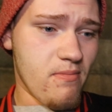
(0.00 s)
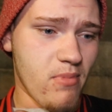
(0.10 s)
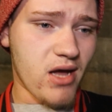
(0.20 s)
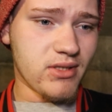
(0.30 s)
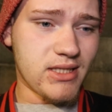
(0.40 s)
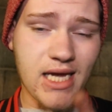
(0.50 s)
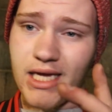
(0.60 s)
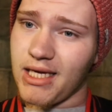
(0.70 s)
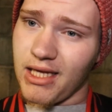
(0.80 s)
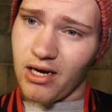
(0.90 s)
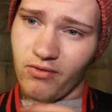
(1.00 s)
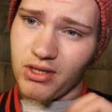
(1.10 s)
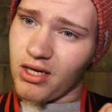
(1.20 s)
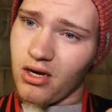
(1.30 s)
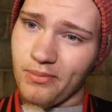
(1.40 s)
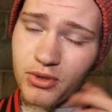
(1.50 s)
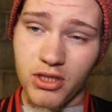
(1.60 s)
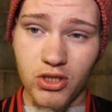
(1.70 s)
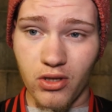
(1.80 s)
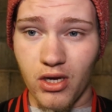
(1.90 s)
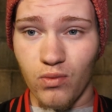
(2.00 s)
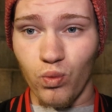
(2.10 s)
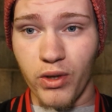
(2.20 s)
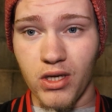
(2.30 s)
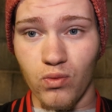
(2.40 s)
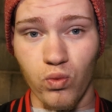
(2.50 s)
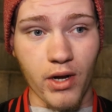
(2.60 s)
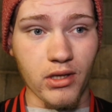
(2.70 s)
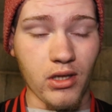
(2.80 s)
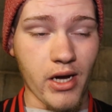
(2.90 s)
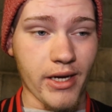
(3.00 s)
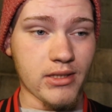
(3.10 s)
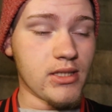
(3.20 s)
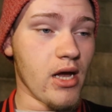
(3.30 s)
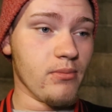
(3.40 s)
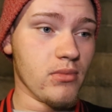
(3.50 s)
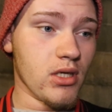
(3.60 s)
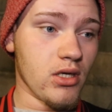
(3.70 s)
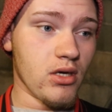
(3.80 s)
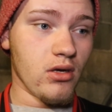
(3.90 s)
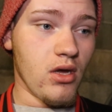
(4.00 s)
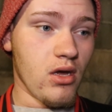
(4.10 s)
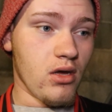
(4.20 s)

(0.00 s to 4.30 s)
mount the tank, clean everything up just so that we can run the lines. I'm gonna